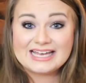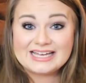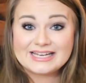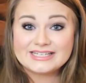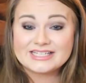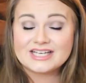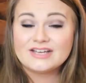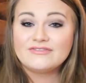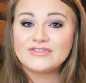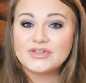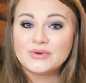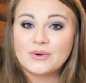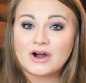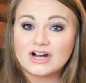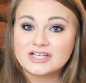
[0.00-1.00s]
And if
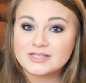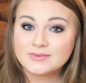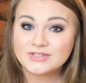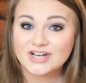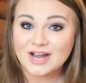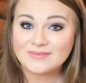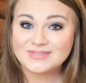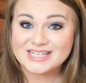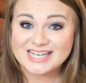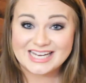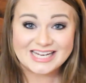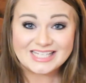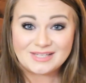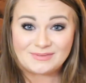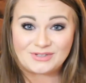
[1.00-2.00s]
you are subscribed to
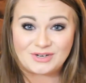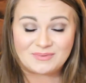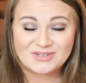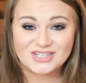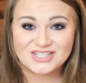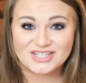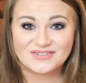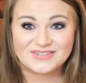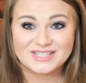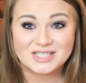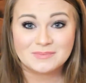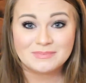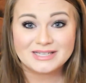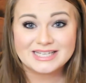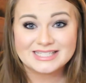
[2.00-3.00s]
any subscription
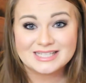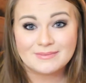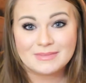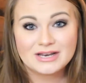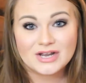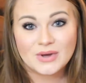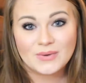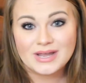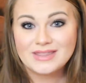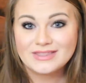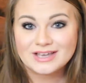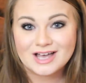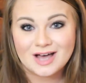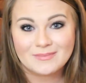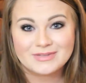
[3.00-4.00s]
services, please let me know in
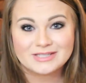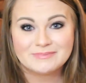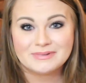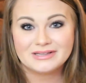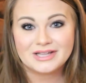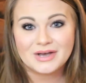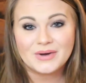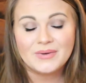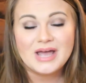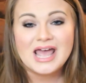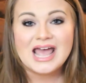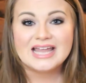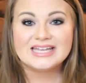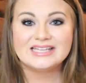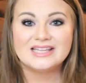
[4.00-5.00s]
the comments below
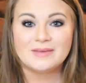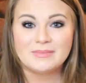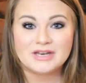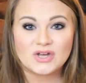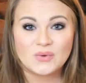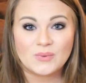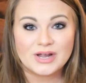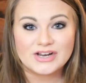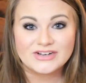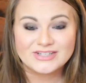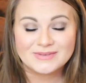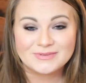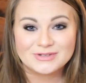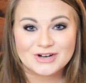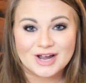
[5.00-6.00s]
and let me know what you're
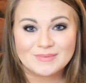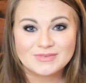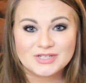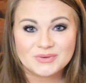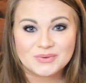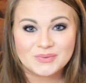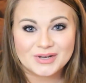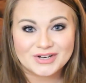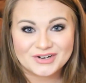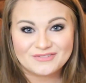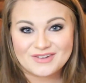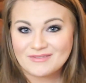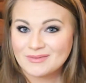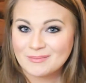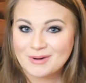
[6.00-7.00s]
subscribed to and what
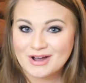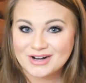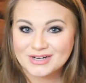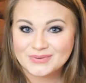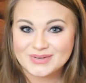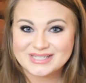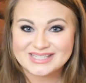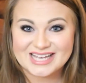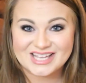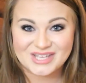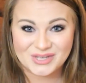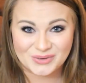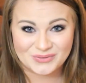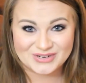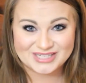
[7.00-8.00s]
your favorite product was
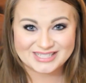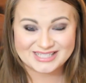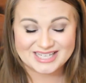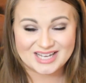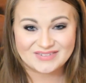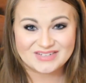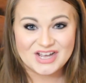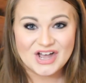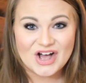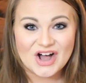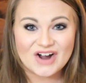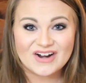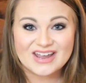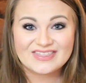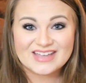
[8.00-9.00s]
that you received.
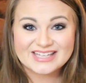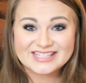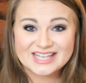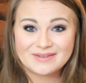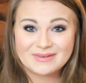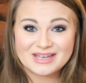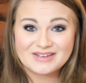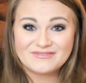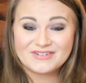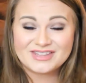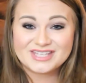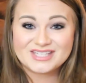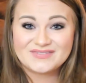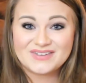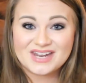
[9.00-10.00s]
All right, that's gonna be it for
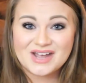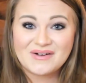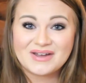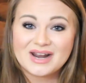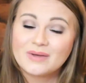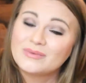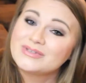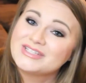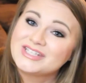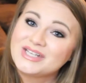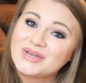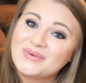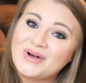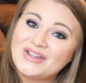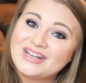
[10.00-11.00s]
this video, and I will
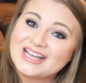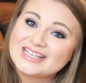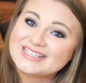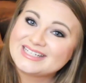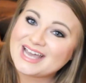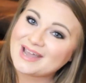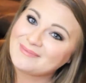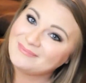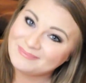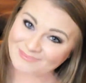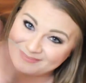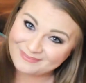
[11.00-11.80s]
see you all next time.